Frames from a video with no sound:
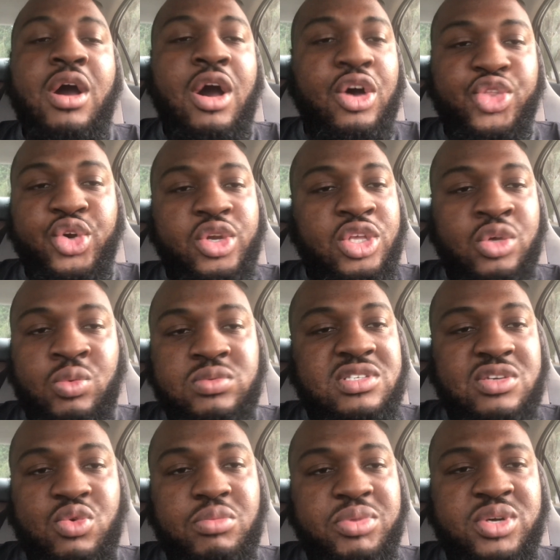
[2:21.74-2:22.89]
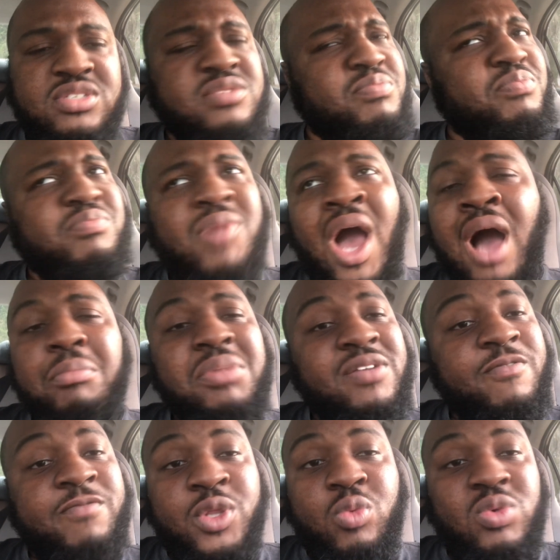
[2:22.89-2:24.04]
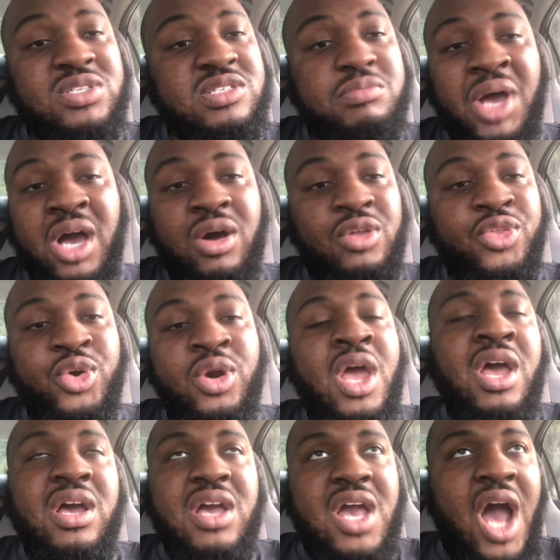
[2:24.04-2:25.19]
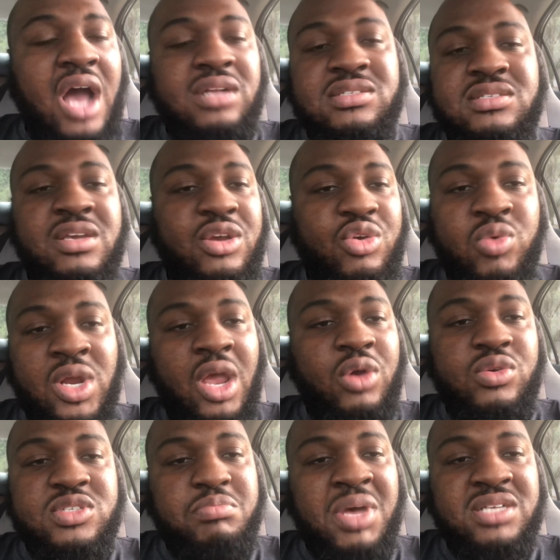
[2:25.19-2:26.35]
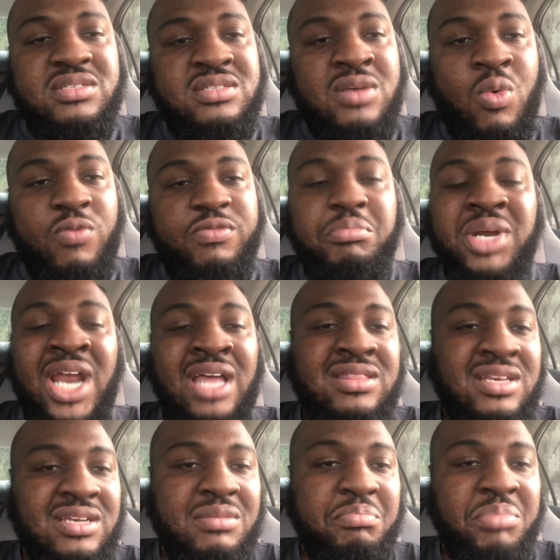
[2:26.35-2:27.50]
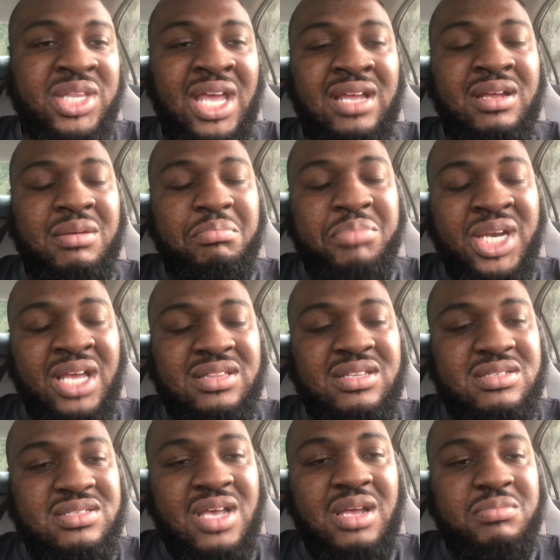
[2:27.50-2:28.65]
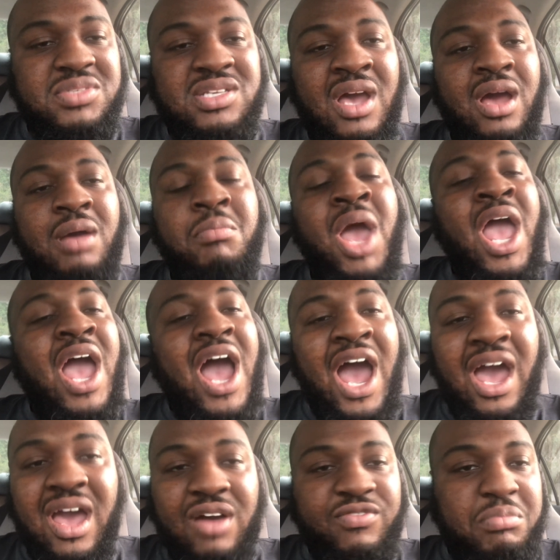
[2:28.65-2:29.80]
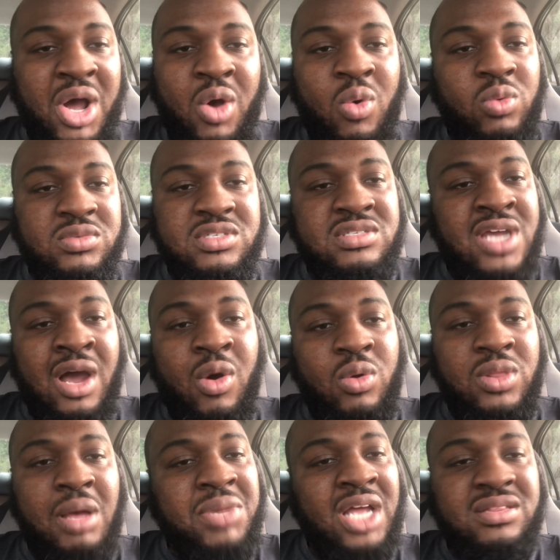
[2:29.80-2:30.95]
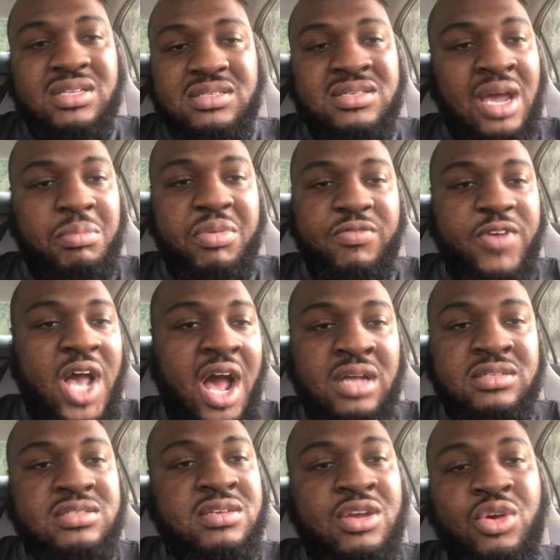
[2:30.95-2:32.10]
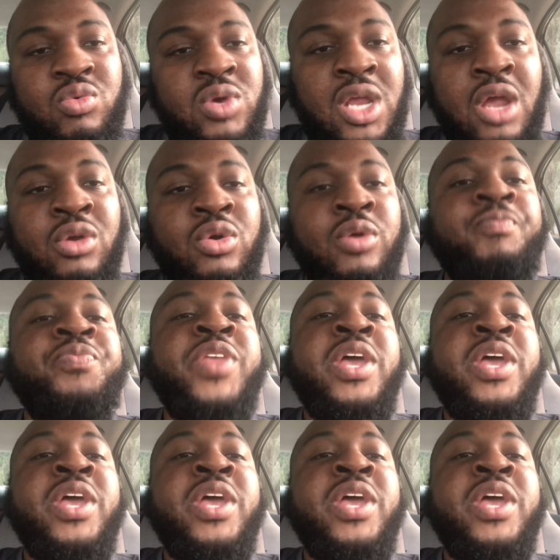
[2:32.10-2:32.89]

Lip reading: other YouTubers. I'm influenced by other content creators myself, but at the same time, I have my own style. I'm not the type of content creator